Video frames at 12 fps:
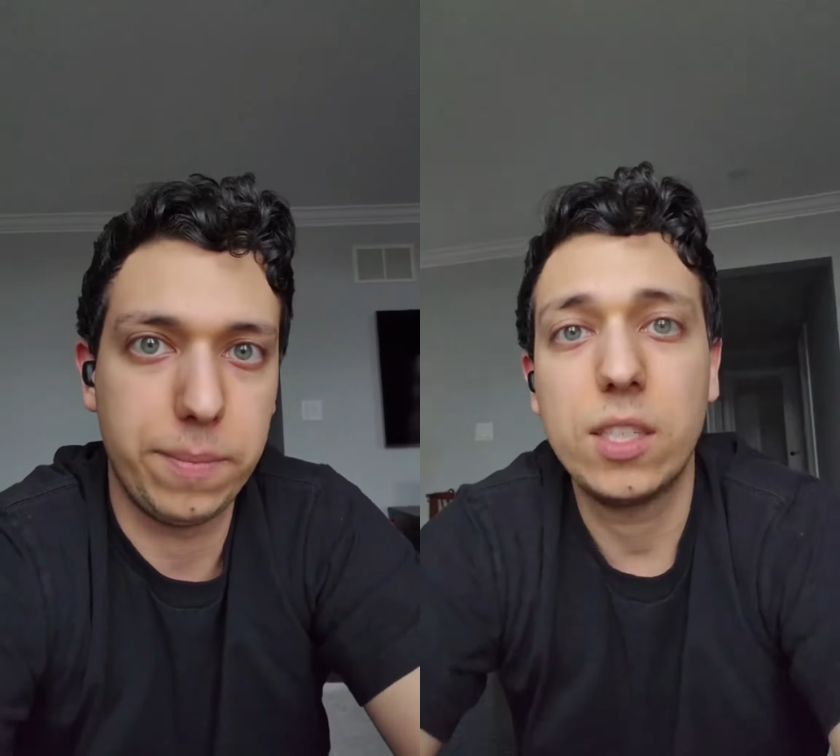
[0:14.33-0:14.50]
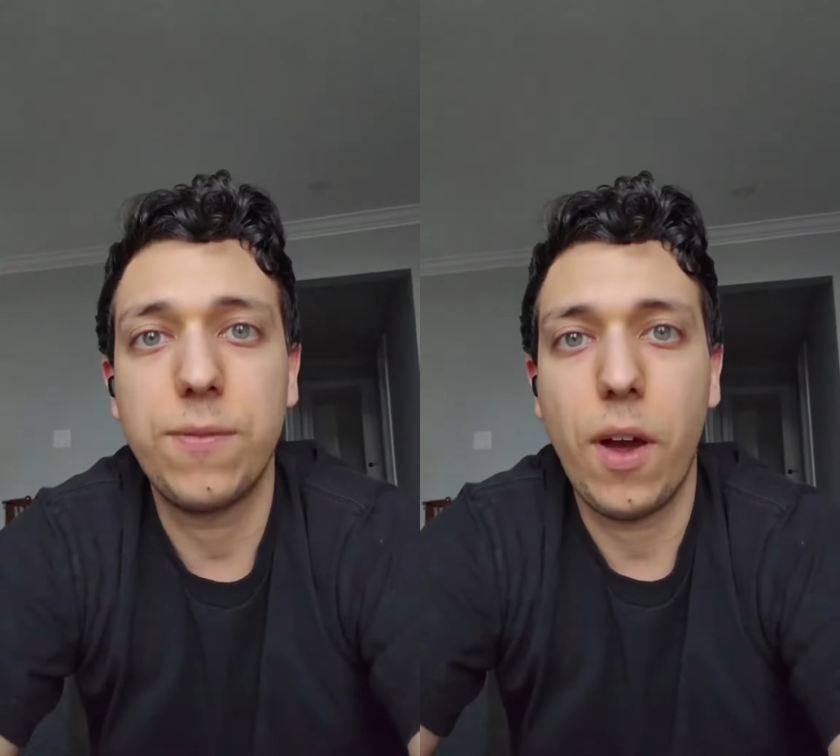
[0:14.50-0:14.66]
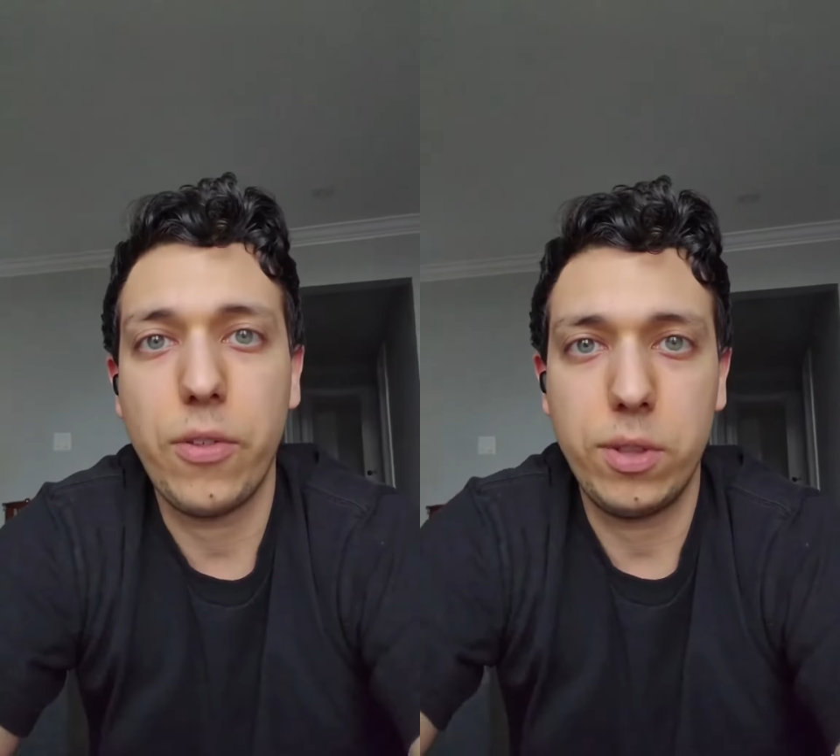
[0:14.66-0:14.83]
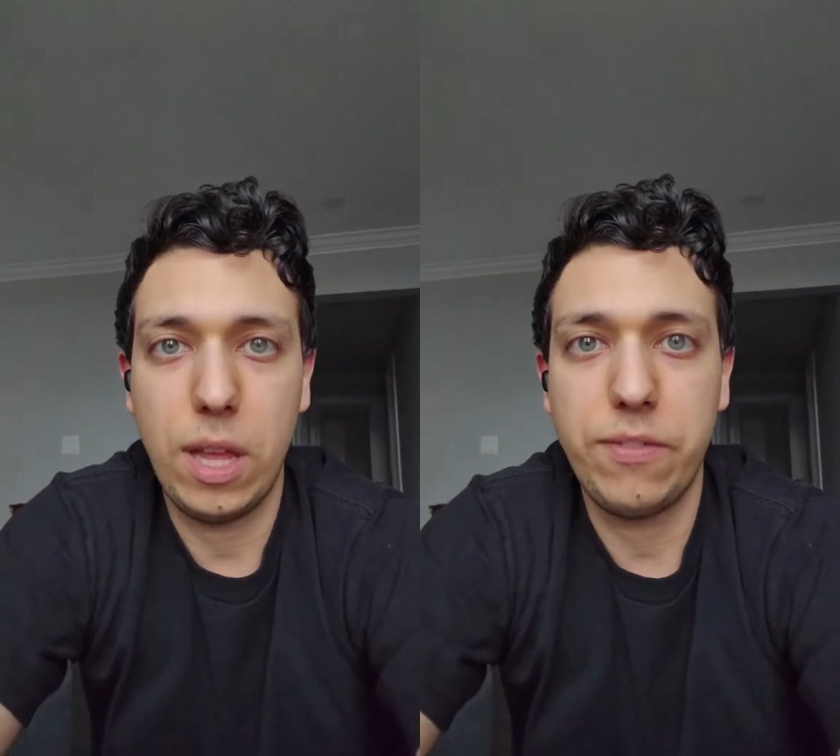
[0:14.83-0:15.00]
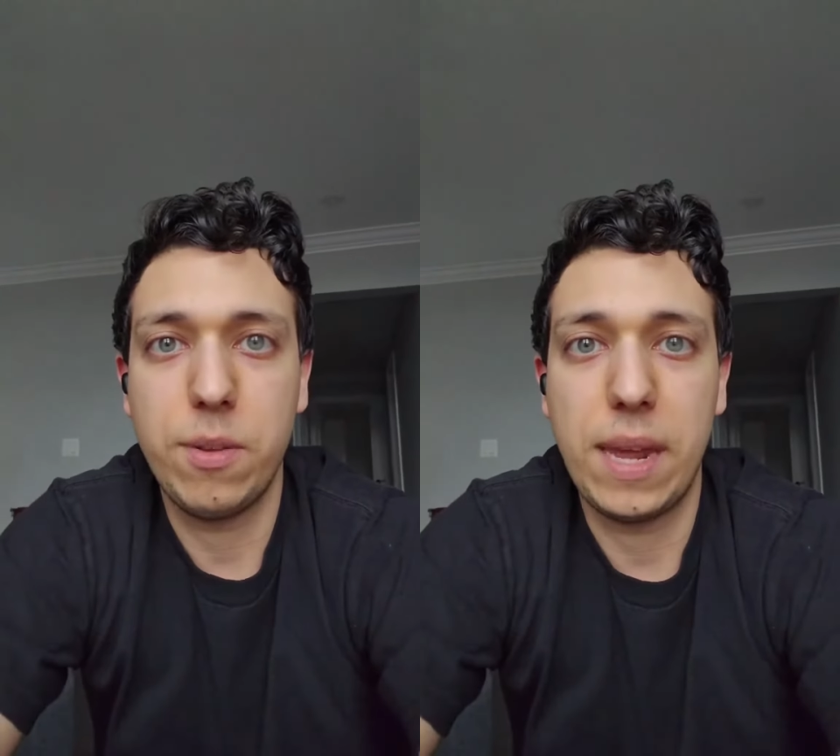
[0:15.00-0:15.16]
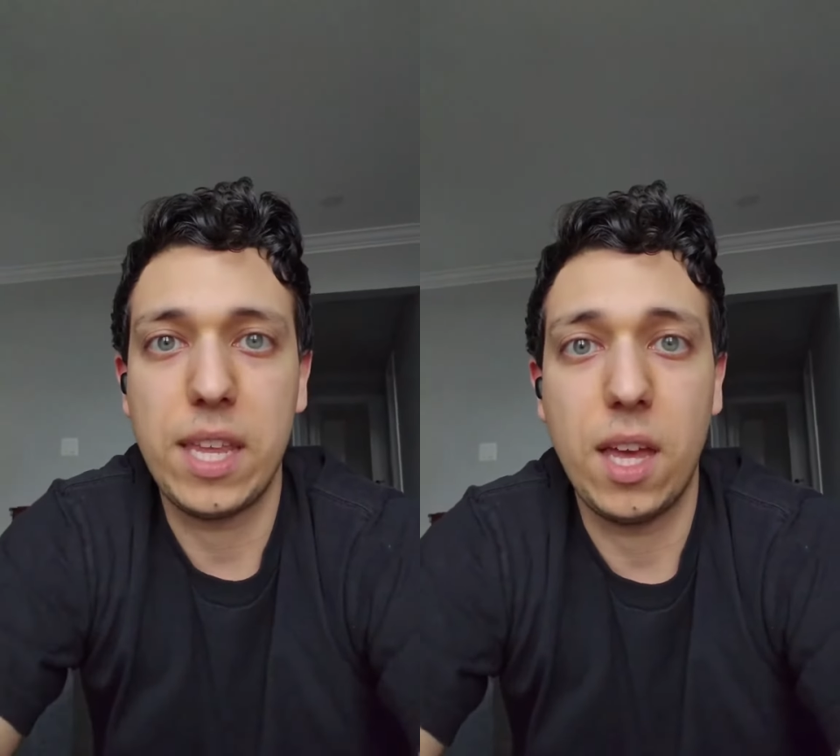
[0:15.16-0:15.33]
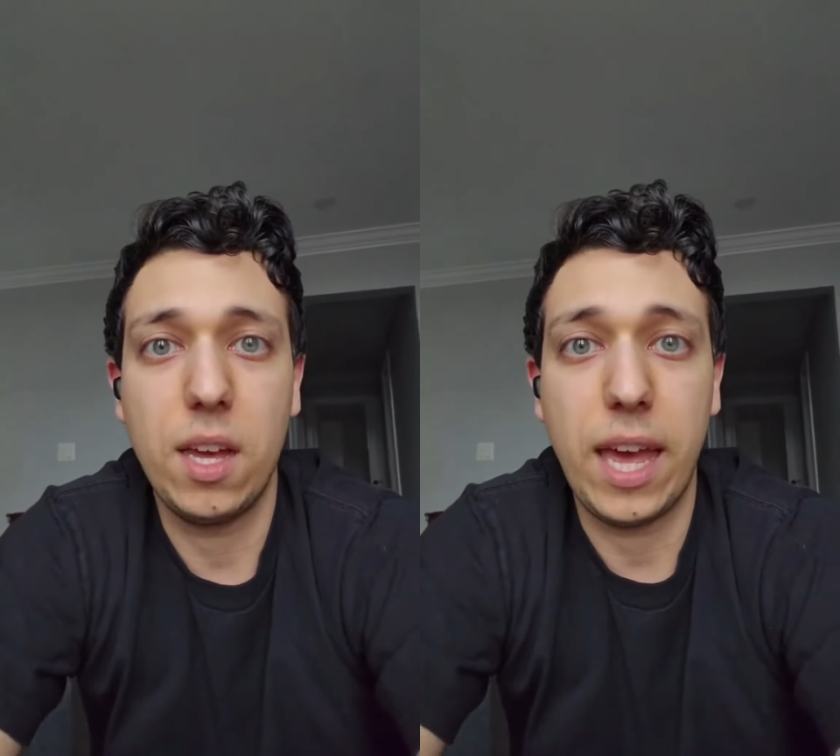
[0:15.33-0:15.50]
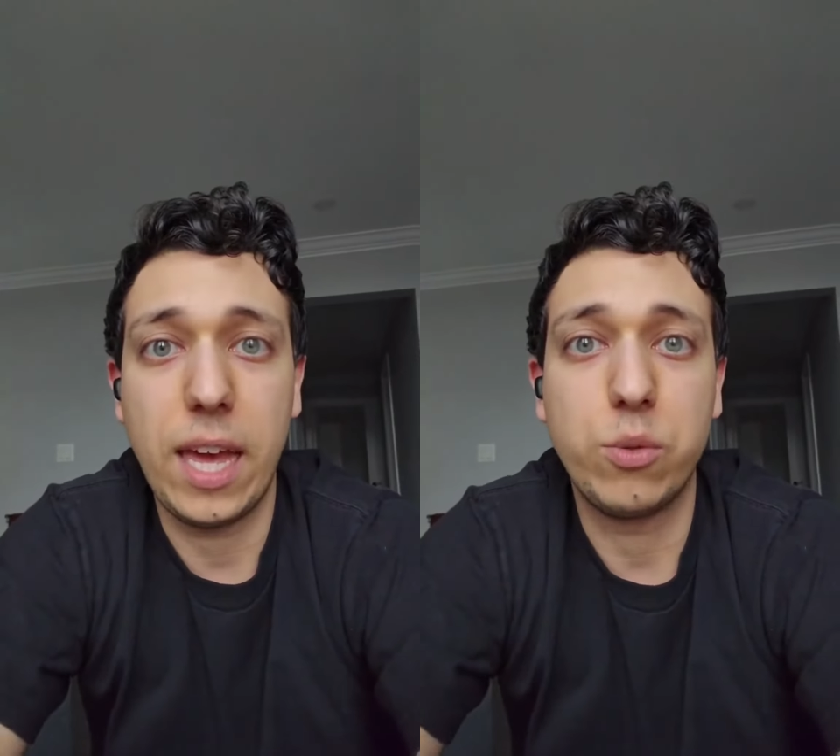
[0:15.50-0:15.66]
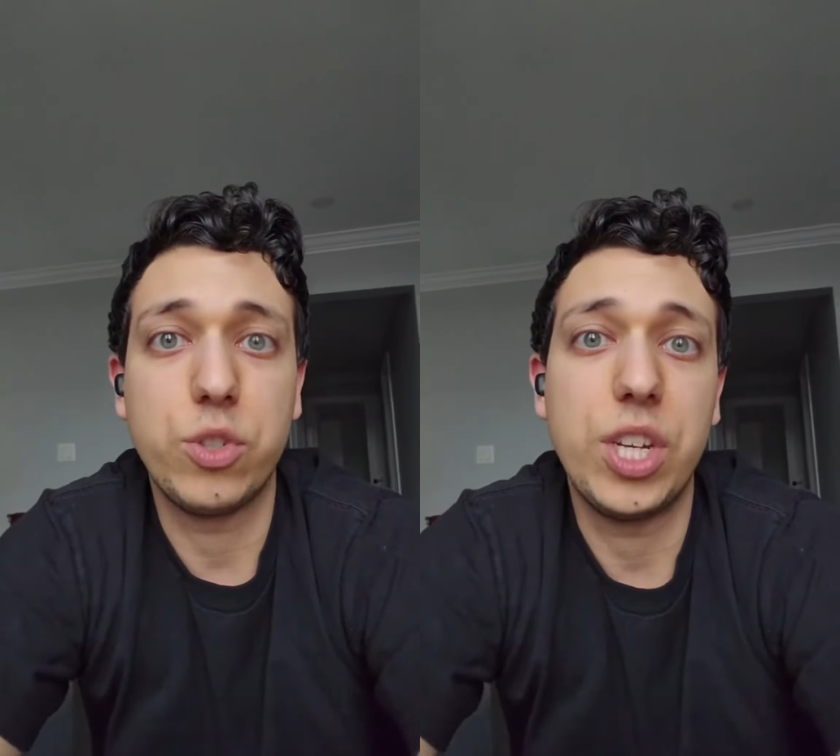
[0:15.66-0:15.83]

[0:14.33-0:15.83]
His father left him at a young age,